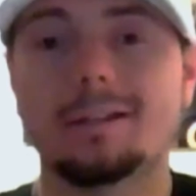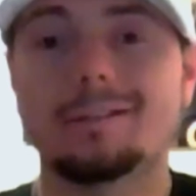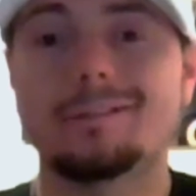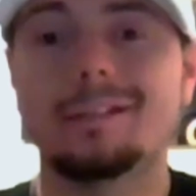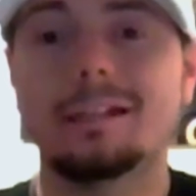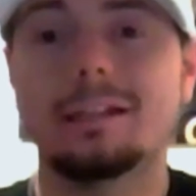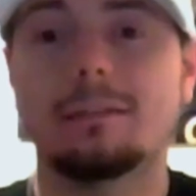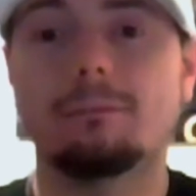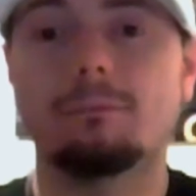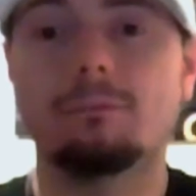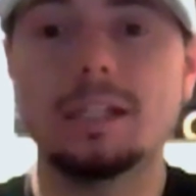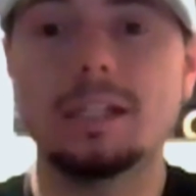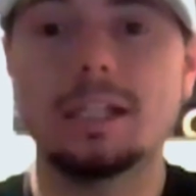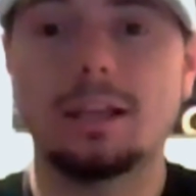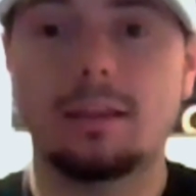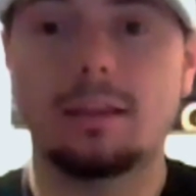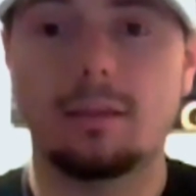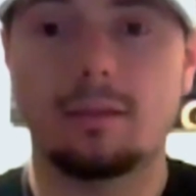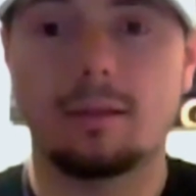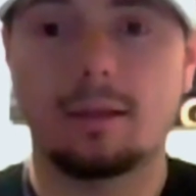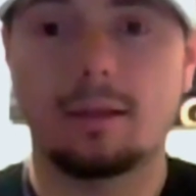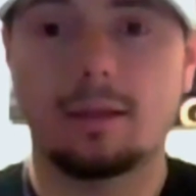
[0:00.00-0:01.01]
She
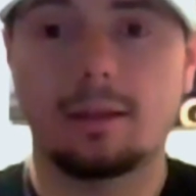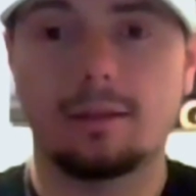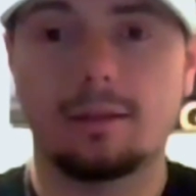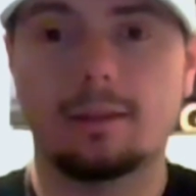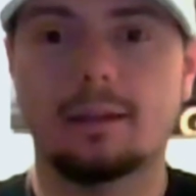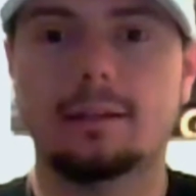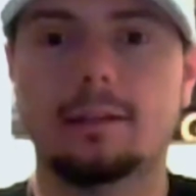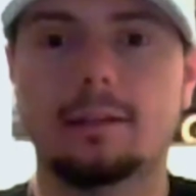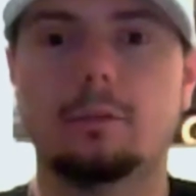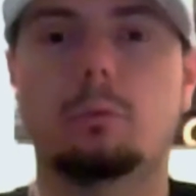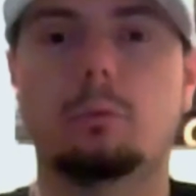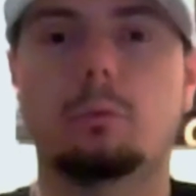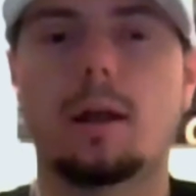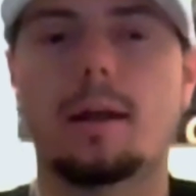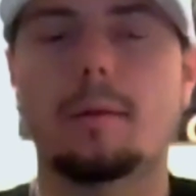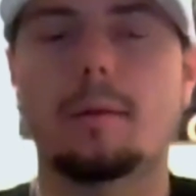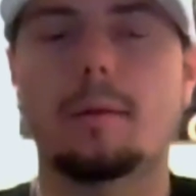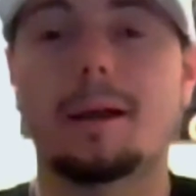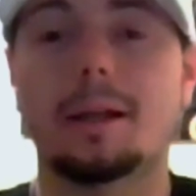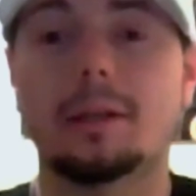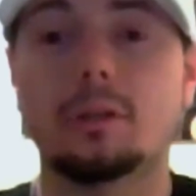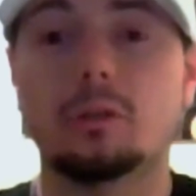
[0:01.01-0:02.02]
defeats Sandy
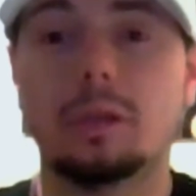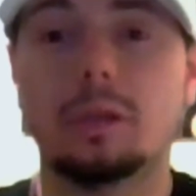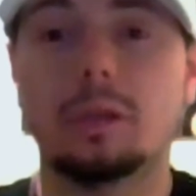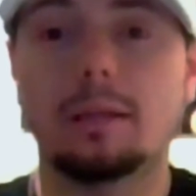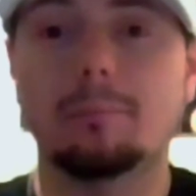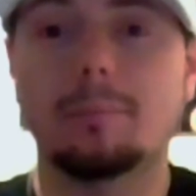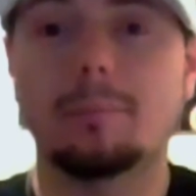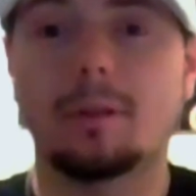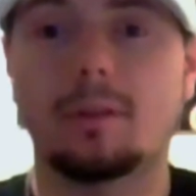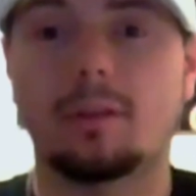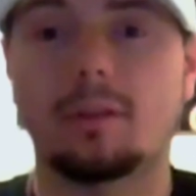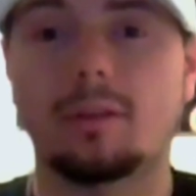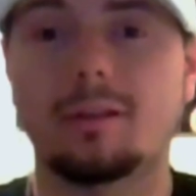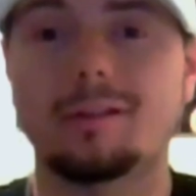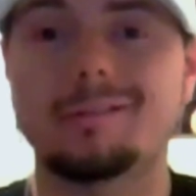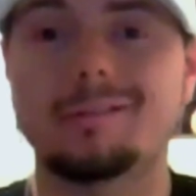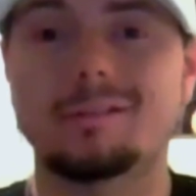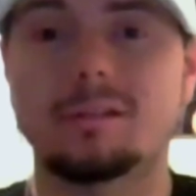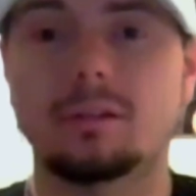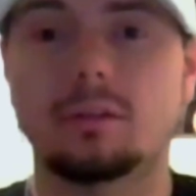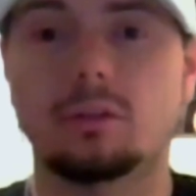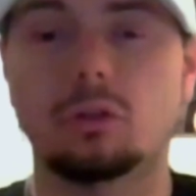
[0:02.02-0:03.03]
Ryan by unanimous
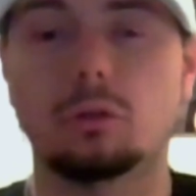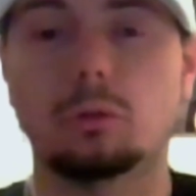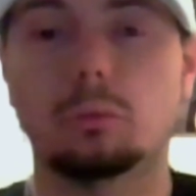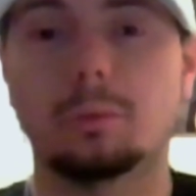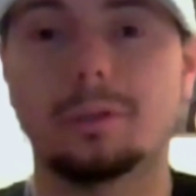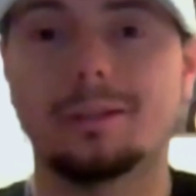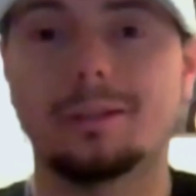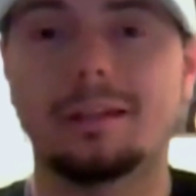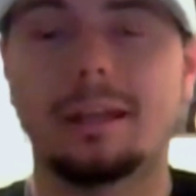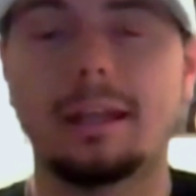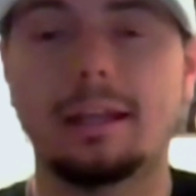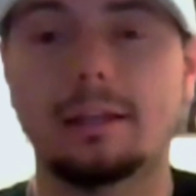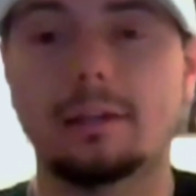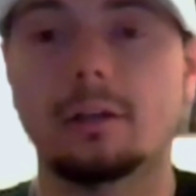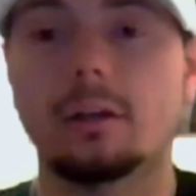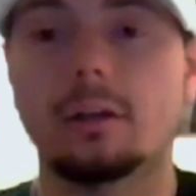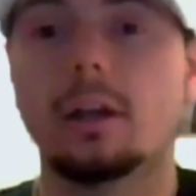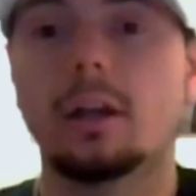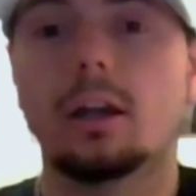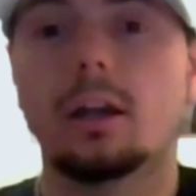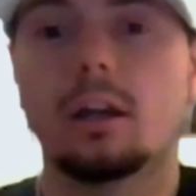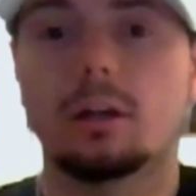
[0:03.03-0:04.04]
decision to retain
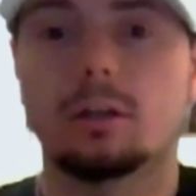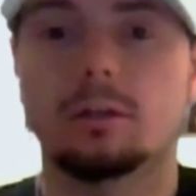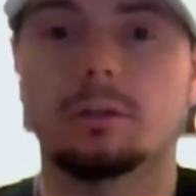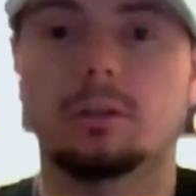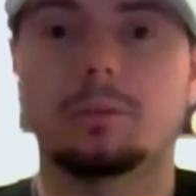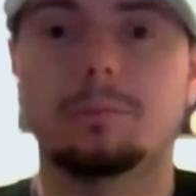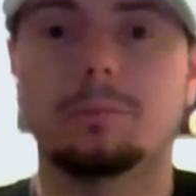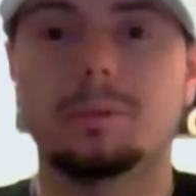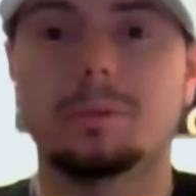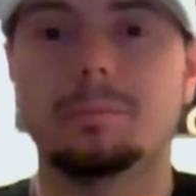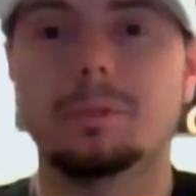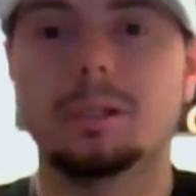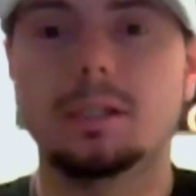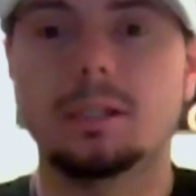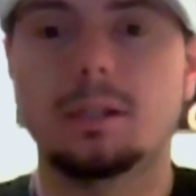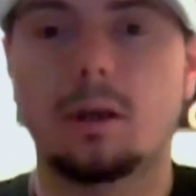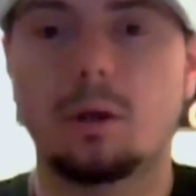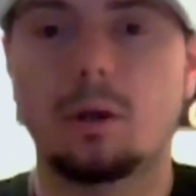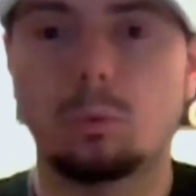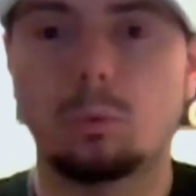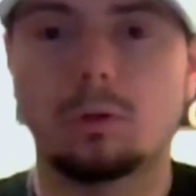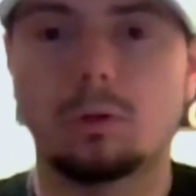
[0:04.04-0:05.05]
her
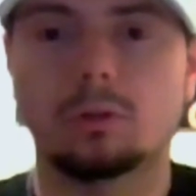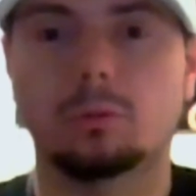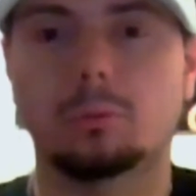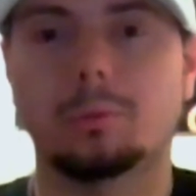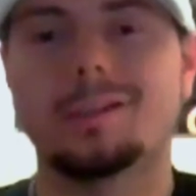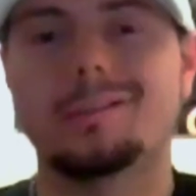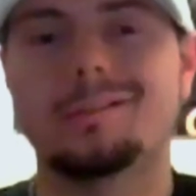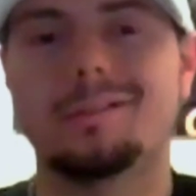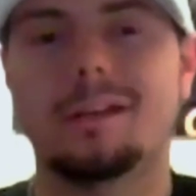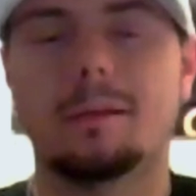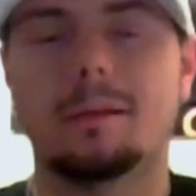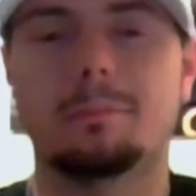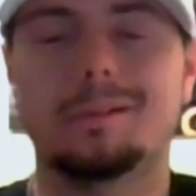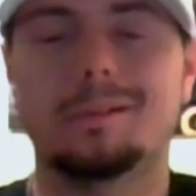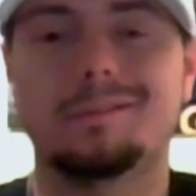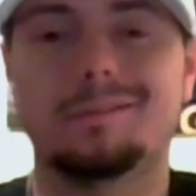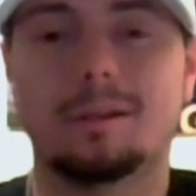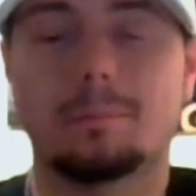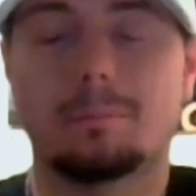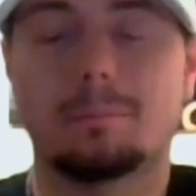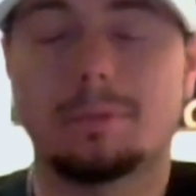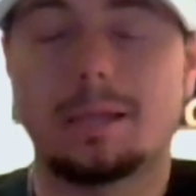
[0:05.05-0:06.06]
WBO welterweight
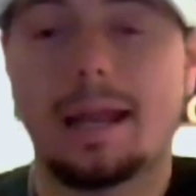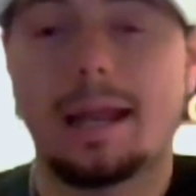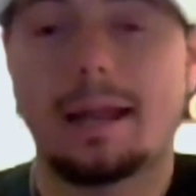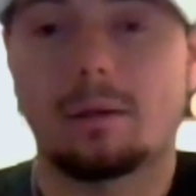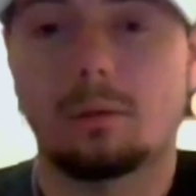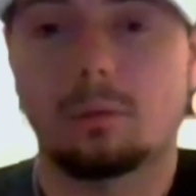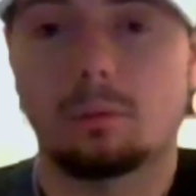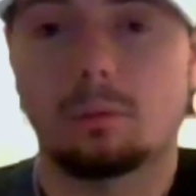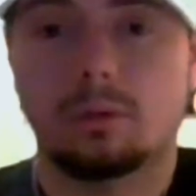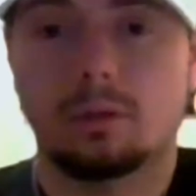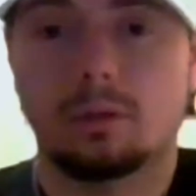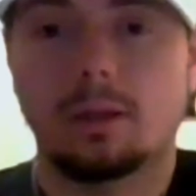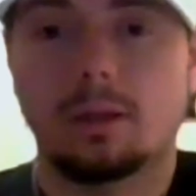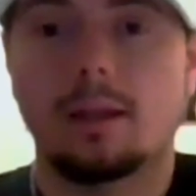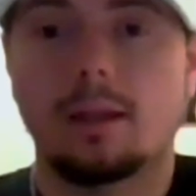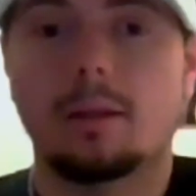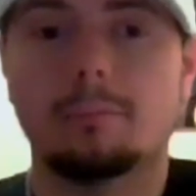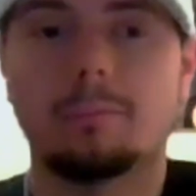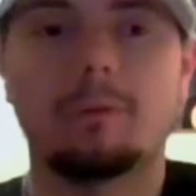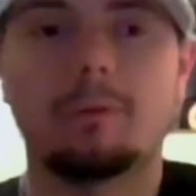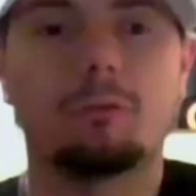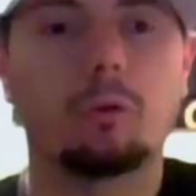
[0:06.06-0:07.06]
championship. Now,
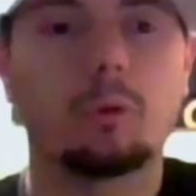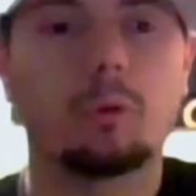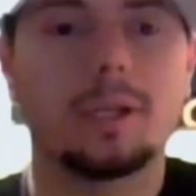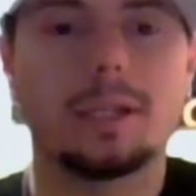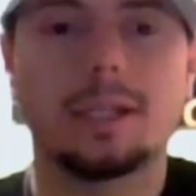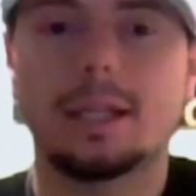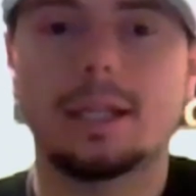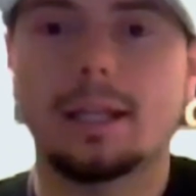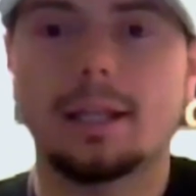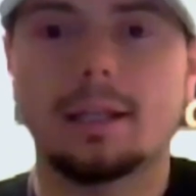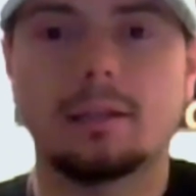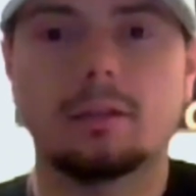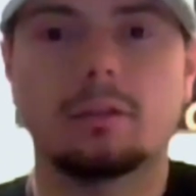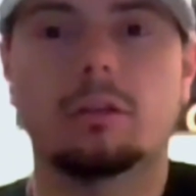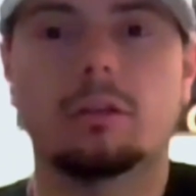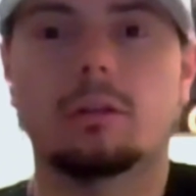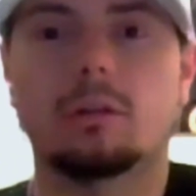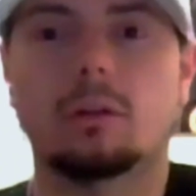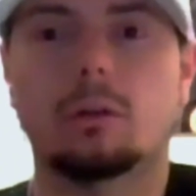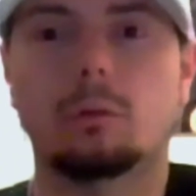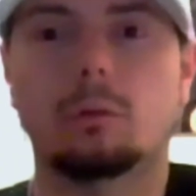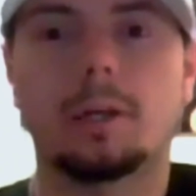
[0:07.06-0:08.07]
before I get
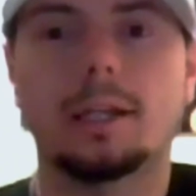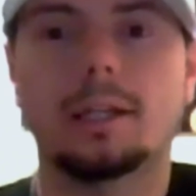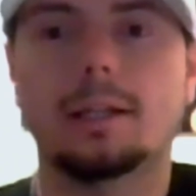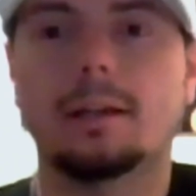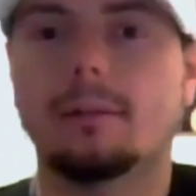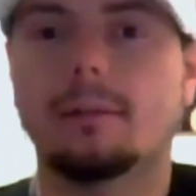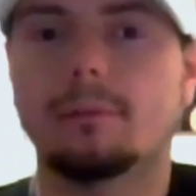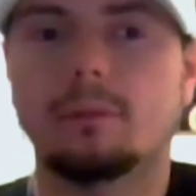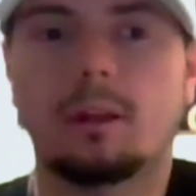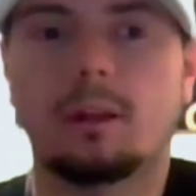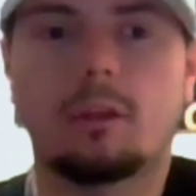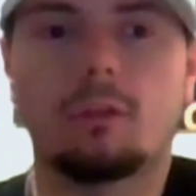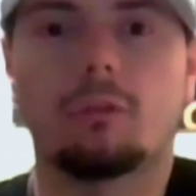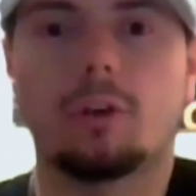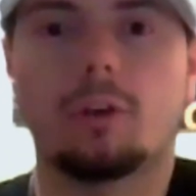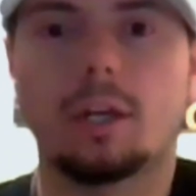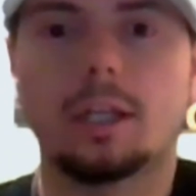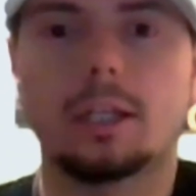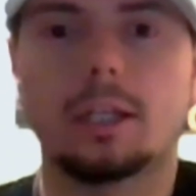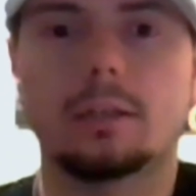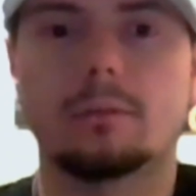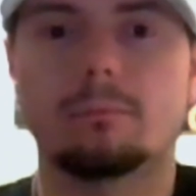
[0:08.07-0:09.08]
into the grading of this
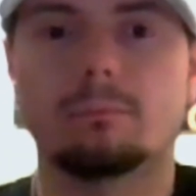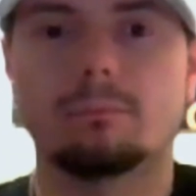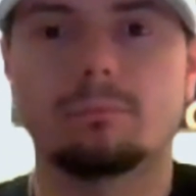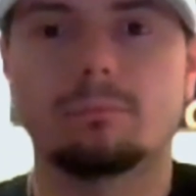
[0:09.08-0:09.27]
fight,